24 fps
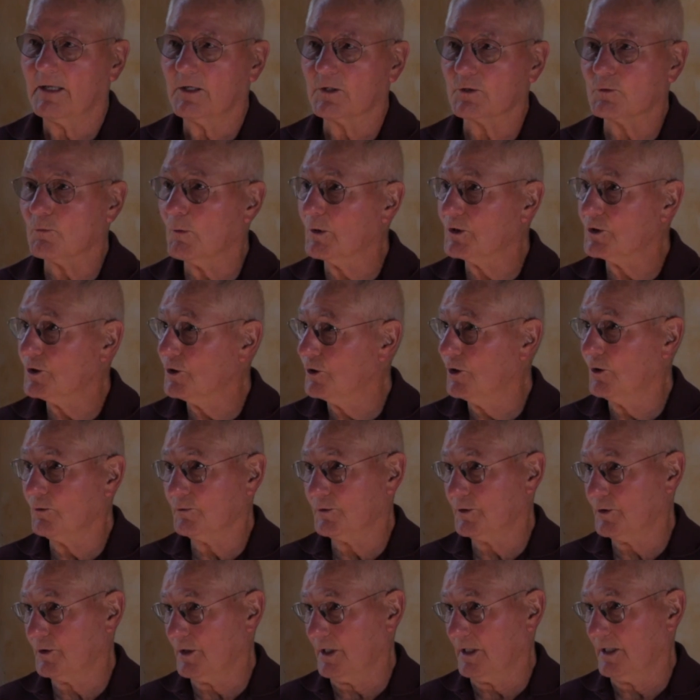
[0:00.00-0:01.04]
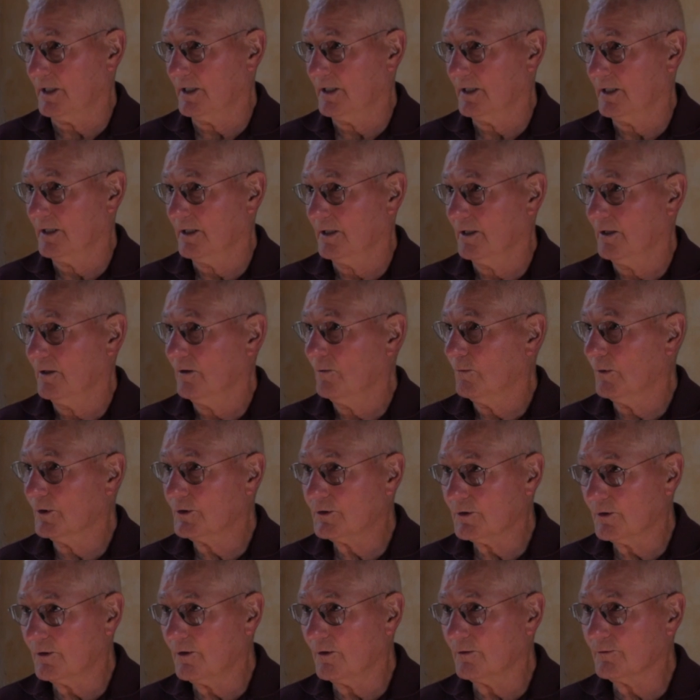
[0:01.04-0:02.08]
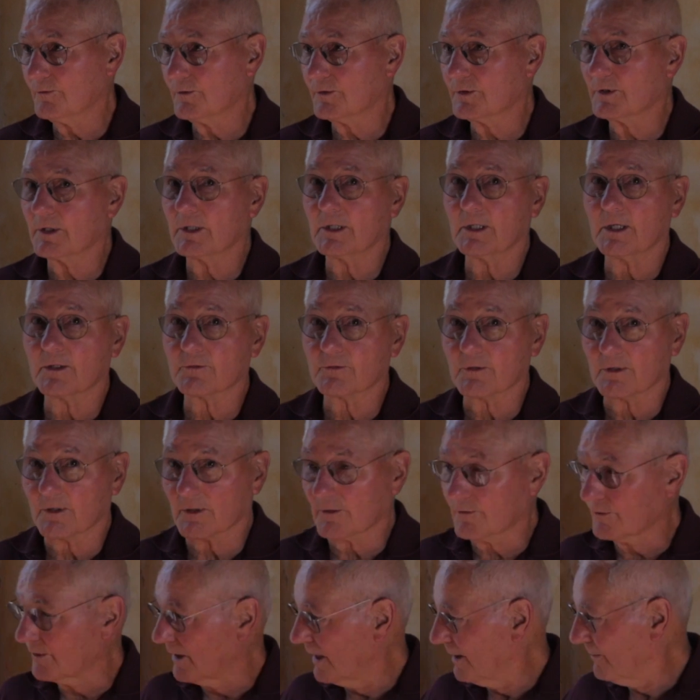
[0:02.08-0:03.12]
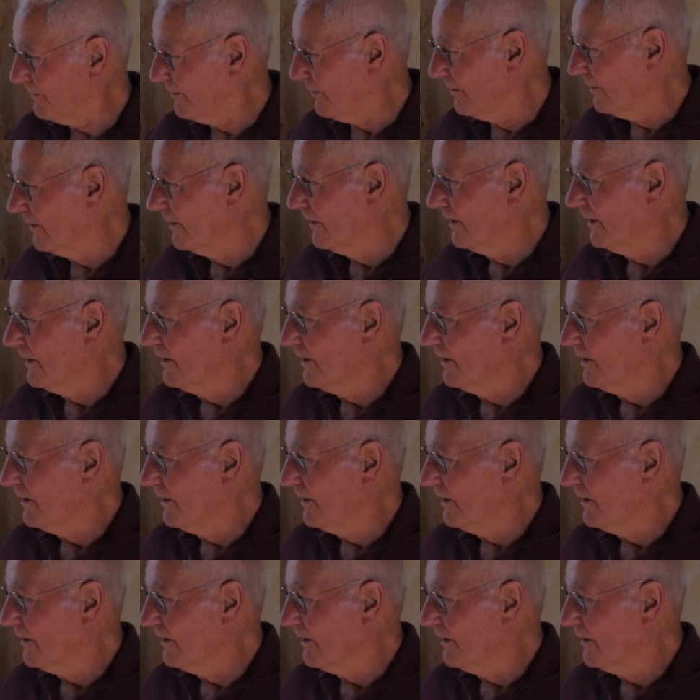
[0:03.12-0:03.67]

is what you don't see. What you don't see, as an example,